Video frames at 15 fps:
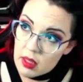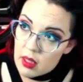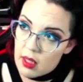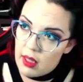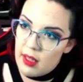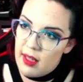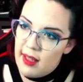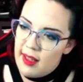
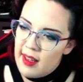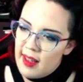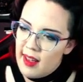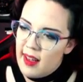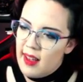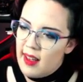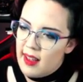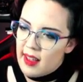
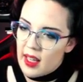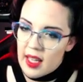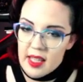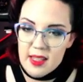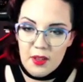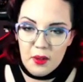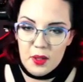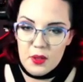
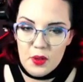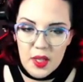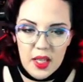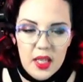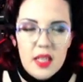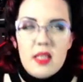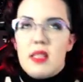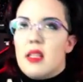Not necessarily
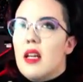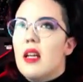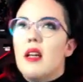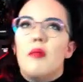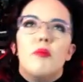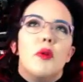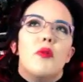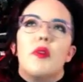drinking it, just
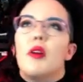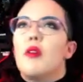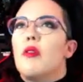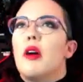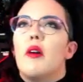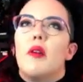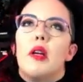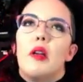kind of moving
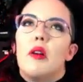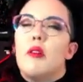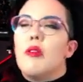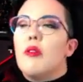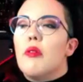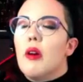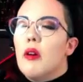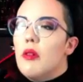it around in
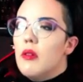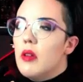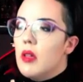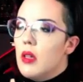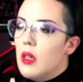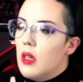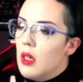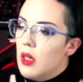your throat.
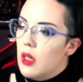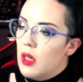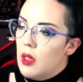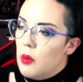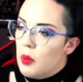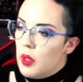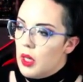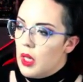
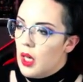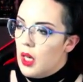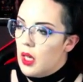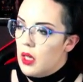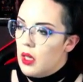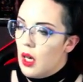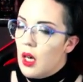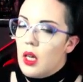But
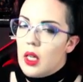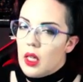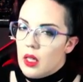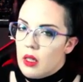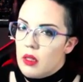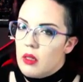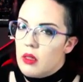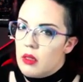yeah,
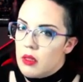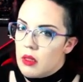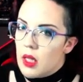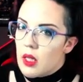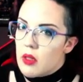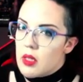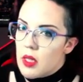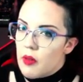honey,
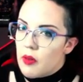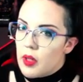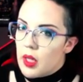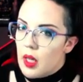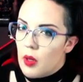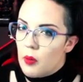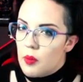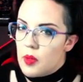that'll
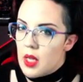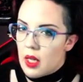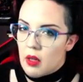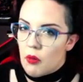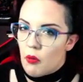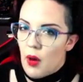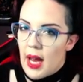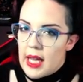definitely help
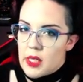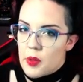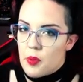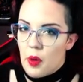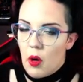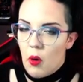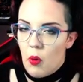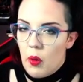take a
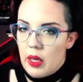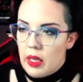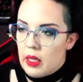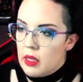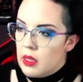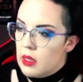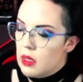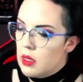rasp
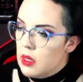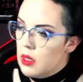away.